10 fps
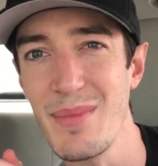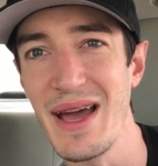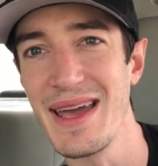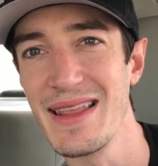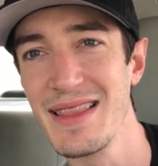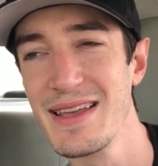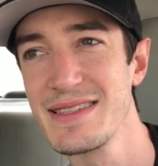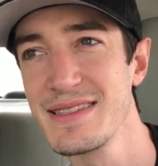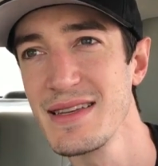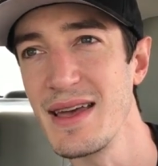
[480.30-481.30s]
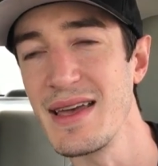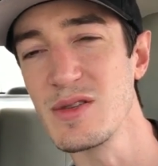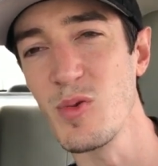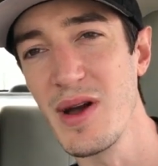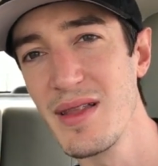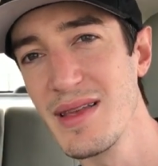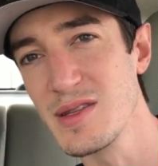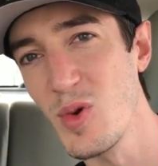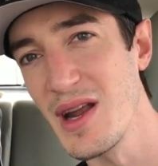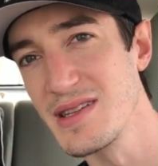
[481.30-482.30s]
on my hit list, as well
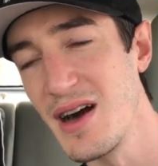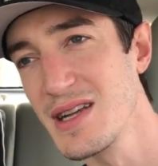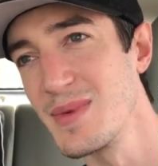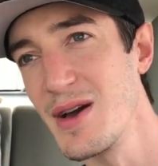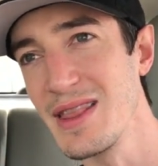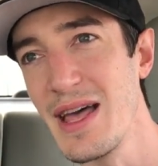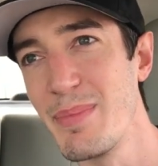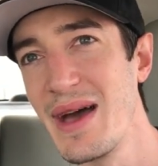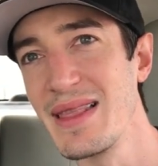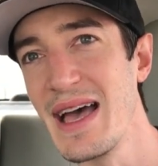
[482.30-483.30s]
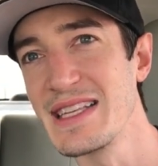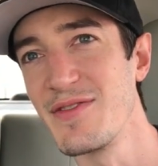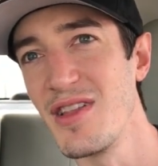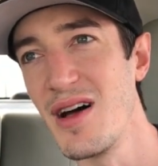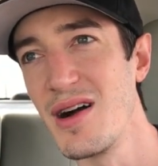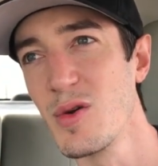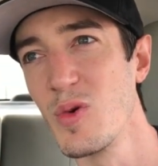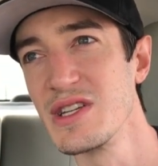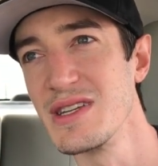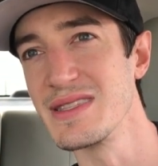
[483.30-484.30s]
as what I talked about in my last vlog,
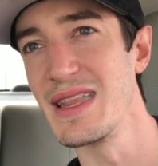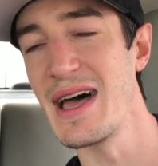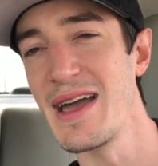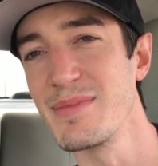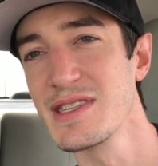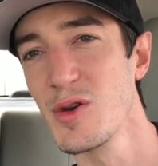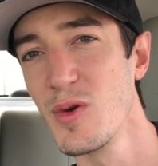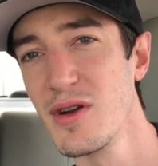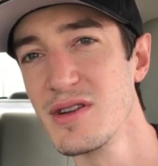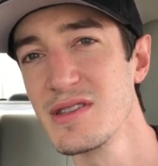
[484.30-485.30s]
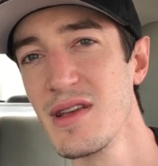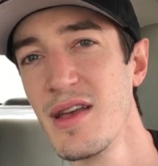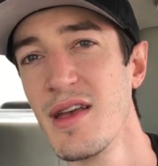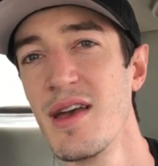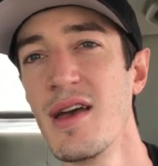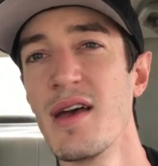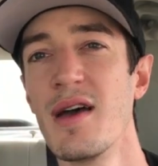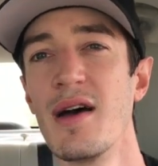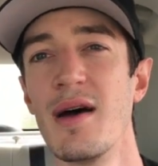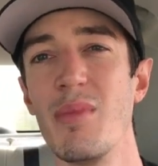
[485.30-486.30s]
which is Lime scooters.
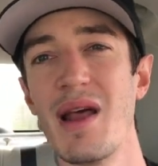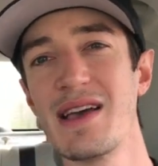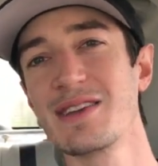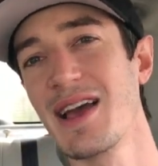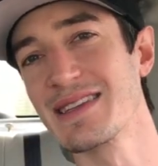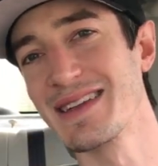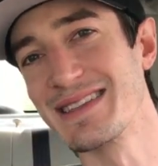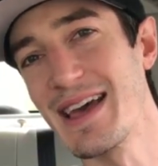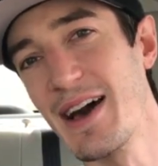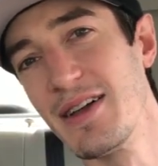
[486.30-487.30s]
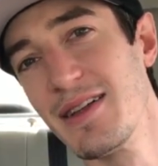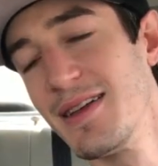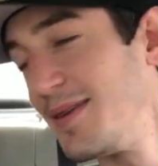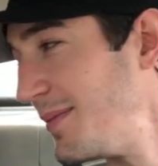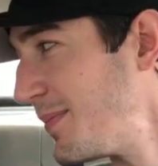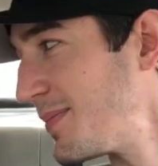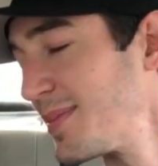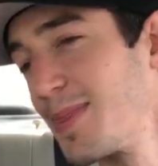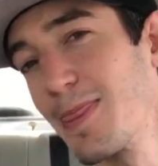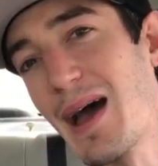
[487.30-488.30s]
But as you guys can tell,
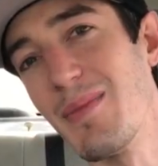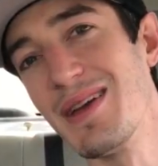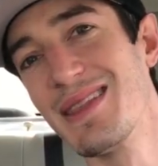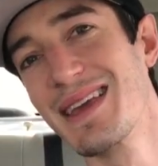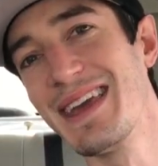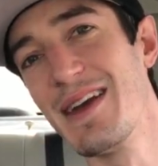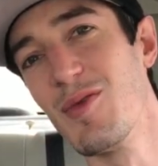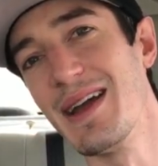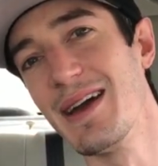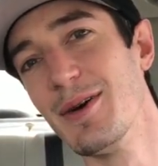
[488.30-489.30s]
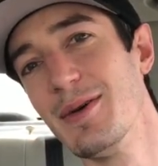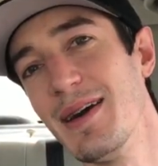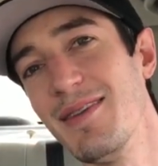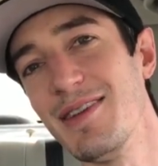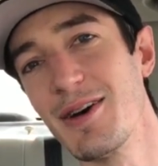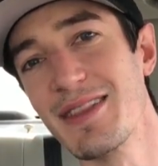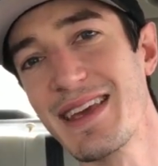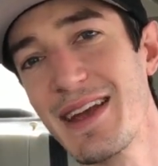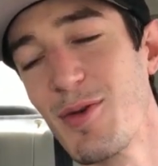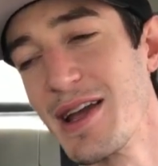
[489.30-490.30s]
I'm in the Kia Rio. If you know what the
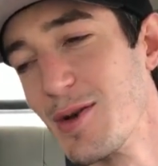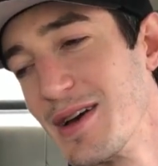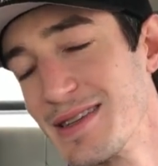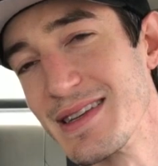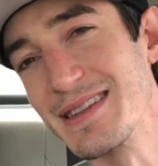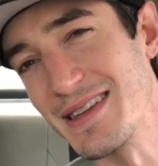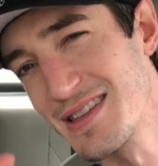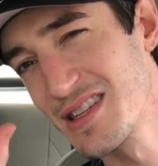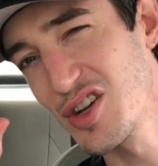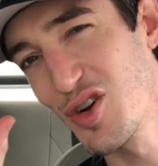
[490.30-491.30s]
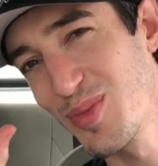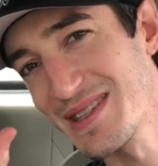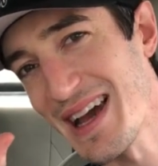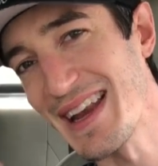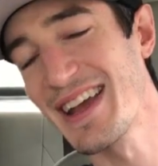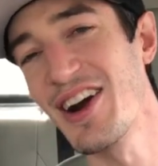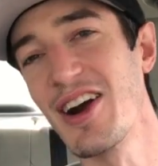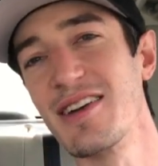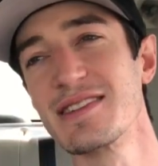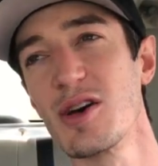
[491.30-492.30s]
Kia Rio is, it's a super tiny
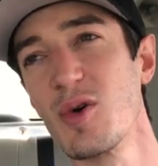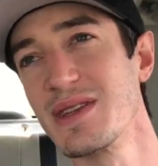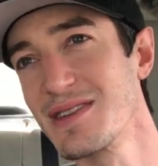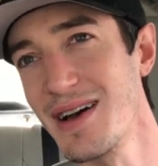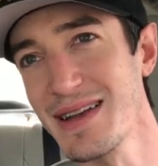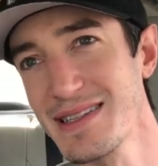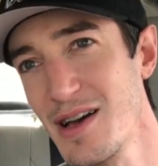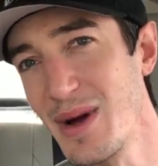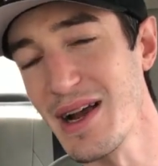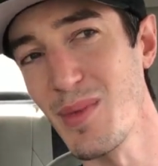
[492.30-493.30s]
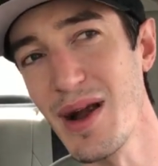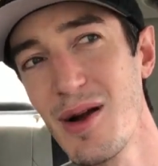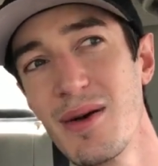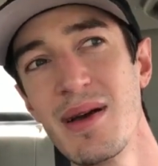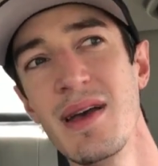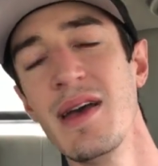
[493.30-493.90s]
car. So until I can sell my Camaro